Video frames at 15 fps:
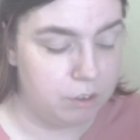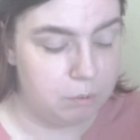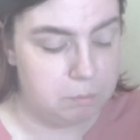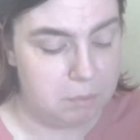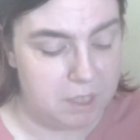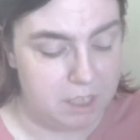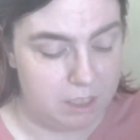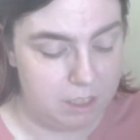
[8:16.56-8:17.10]
to
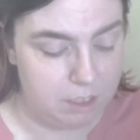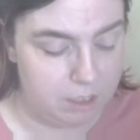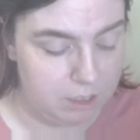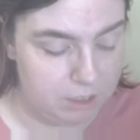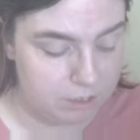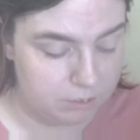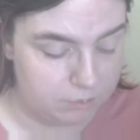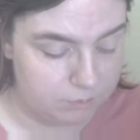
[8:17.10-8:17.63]
be,
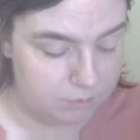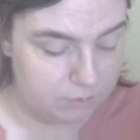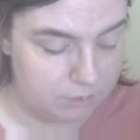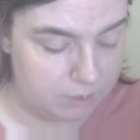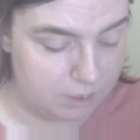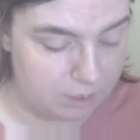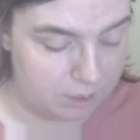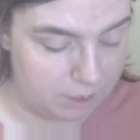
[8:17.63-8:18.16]

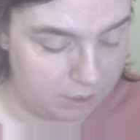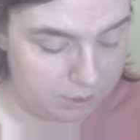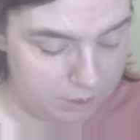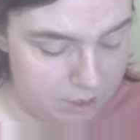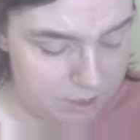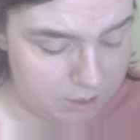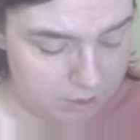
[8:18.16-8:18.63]
I think